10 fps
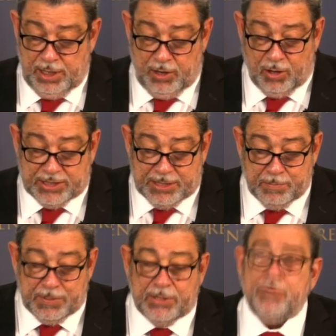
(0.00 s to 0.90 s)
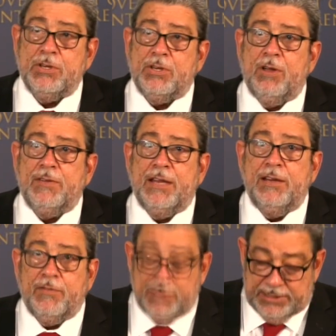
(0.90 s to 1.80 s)
They ought simply to resolve their
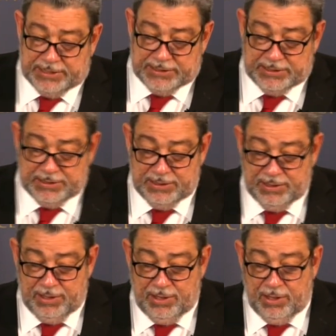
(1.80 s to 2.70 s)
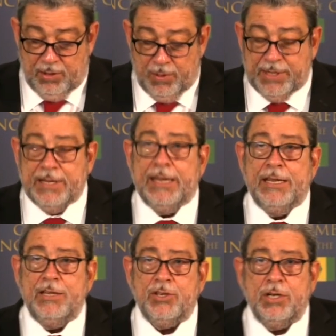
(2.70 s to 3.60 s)
differences, whether
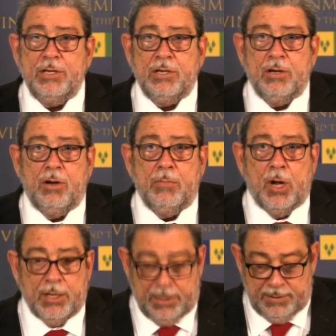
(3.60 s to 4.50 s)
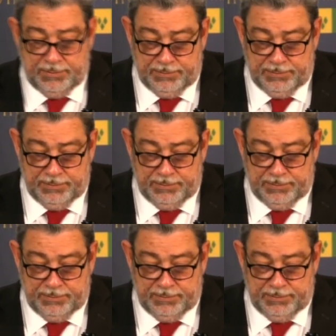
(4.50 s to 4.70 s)
ancient or modern,